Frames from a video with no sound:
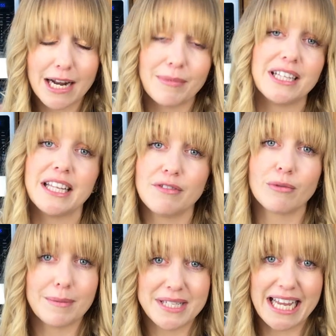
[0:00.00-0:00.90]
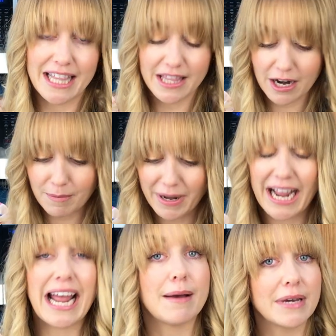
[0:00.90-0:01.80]
I'm gonna leave the ribs in there, but
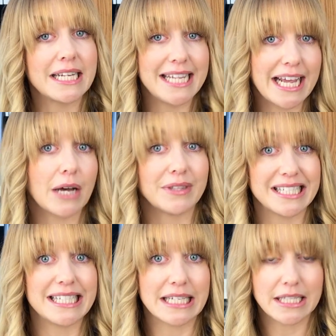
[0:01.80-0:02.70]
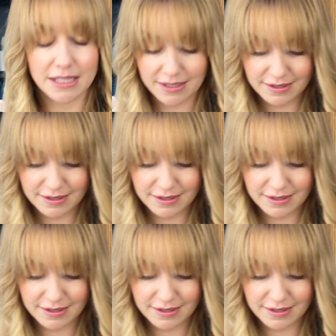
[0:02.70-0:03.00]
I am gonna take out the seeds.